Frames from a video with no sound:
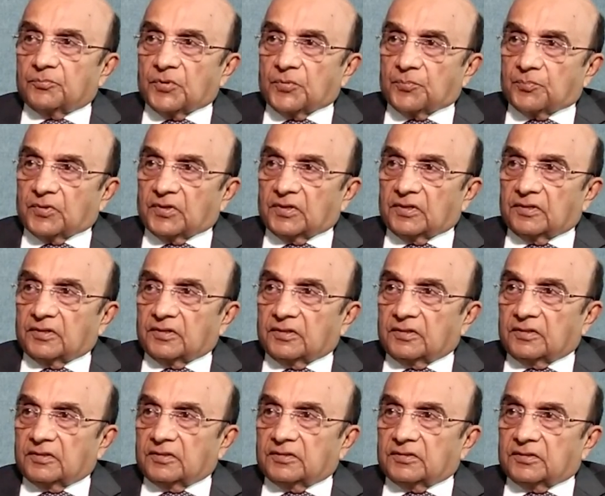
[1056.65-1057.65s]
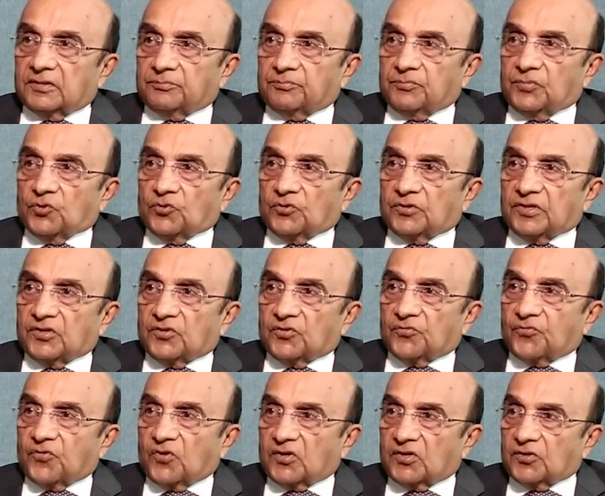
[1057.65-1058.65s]
people below the age
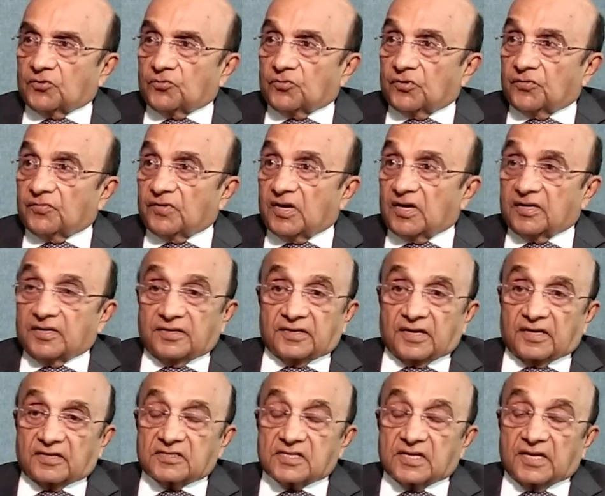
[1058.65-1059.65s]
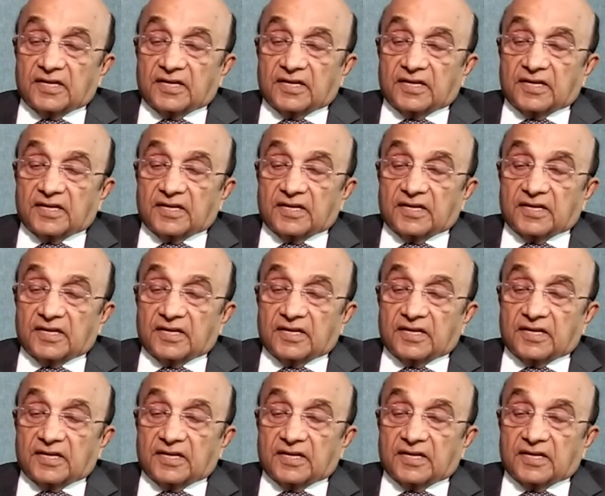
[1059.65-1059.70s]
of 40 to have heart attacks,